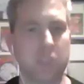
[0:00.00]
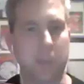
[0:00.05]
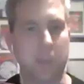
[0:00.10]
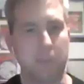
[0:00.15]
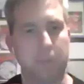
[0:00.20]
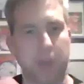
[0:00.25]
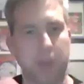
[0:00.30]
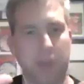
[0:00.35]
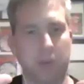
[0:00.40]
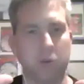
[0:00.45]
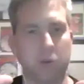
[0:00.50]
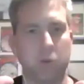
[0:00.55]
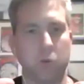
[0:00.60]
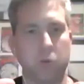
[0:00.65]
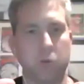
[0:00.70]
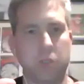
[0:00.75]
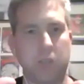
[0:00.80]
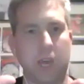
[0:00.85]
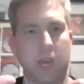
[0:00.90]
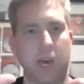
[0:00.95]
it's some impossible.
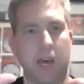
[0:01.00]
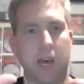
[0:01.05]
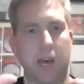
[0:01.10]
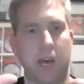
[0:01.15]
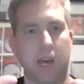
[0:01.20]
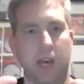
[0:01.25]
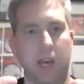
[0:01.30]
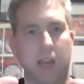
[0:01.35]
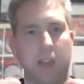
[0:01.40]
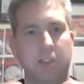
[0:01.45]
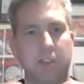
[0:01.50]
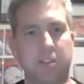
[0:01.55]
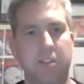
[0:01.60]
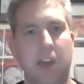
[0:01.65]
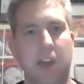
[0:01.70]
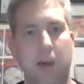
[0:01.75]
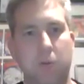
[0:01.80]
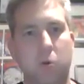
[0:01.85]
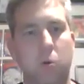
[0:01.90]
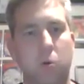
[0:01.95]
Panels are
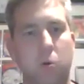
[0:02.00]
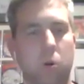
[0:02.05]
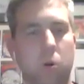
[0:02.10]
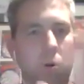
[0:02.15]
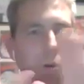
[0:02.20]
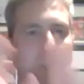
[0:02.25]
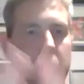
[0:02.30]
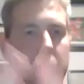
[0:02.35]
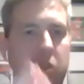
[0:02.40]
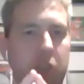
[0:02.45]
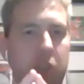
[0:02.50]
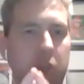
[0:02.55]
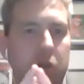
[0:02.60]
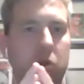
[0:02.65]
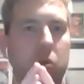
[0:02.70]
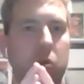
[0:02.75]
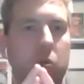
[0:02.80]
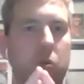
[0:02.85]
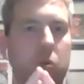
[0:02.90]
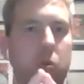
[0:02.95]
double or
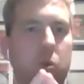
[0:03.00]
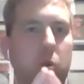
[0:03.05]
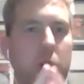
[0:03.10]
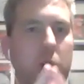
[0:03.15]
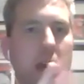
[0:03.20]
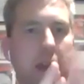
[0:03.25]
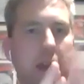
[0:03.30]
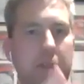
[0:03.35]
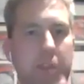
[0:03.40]
single, exactly.